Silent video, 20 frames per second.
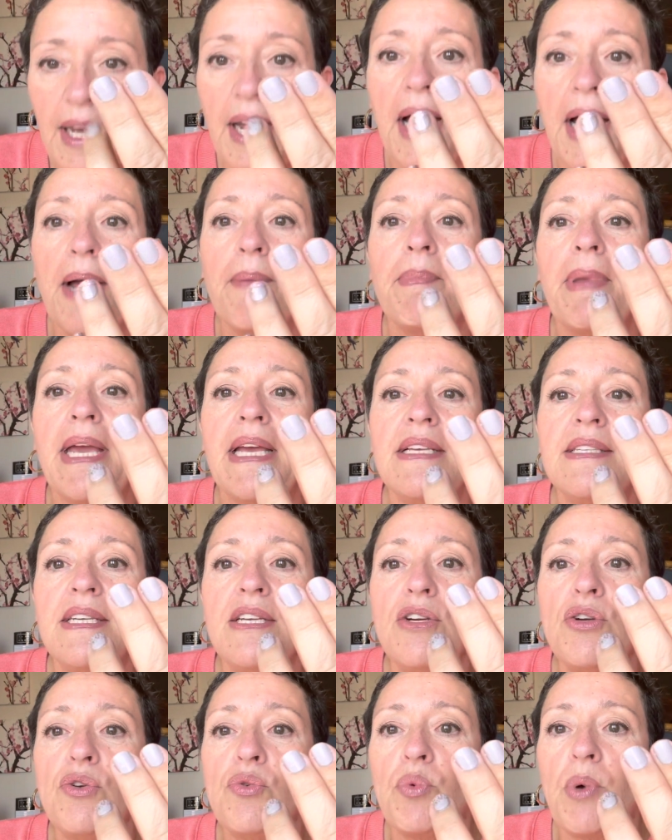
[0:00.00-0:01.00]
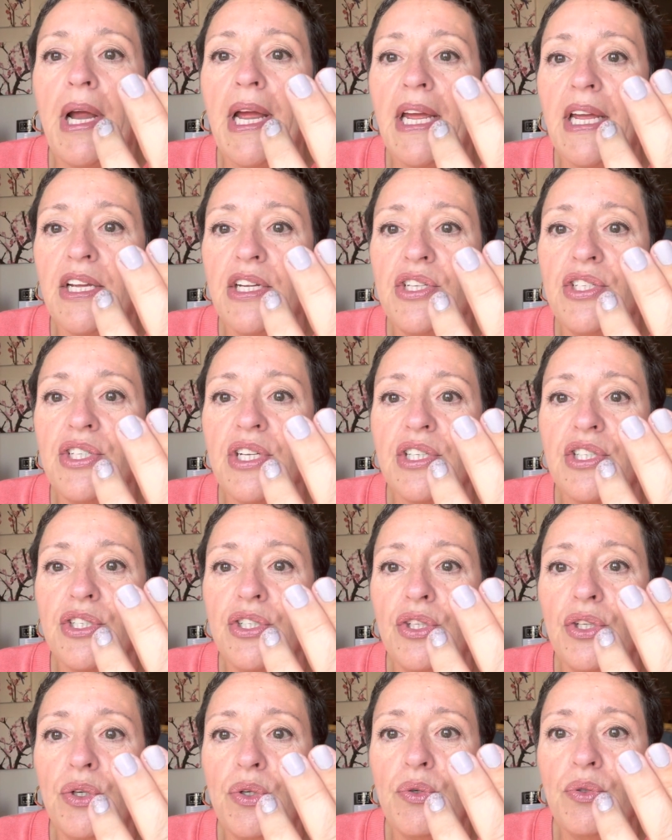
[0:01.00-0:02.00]
Amazing Grayish. It's
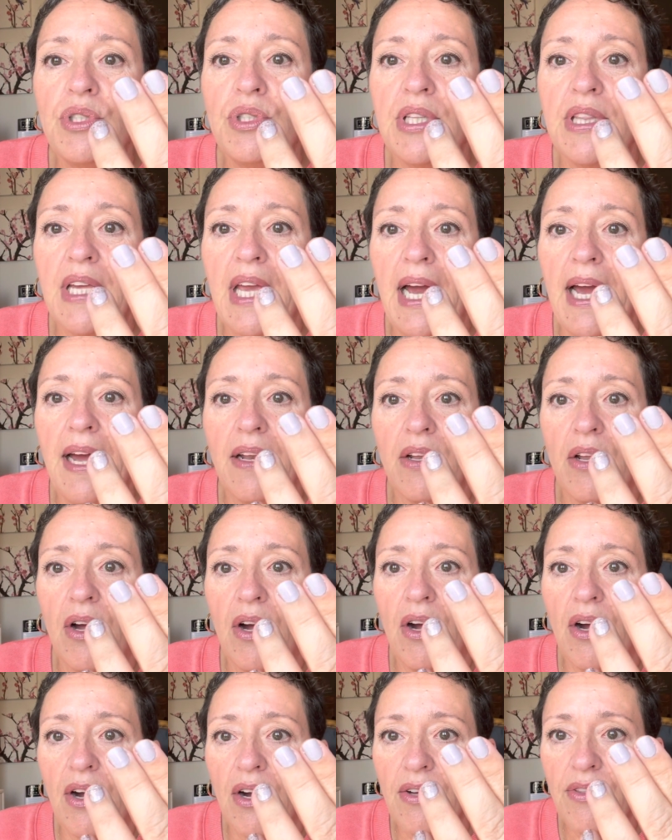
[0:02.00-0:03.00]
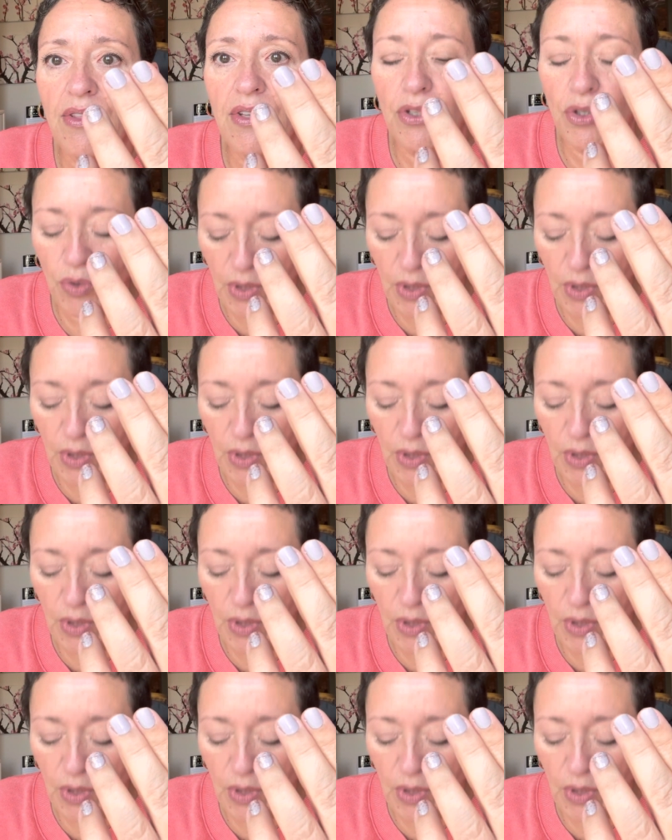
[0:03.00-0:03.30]
new to the catalog, the new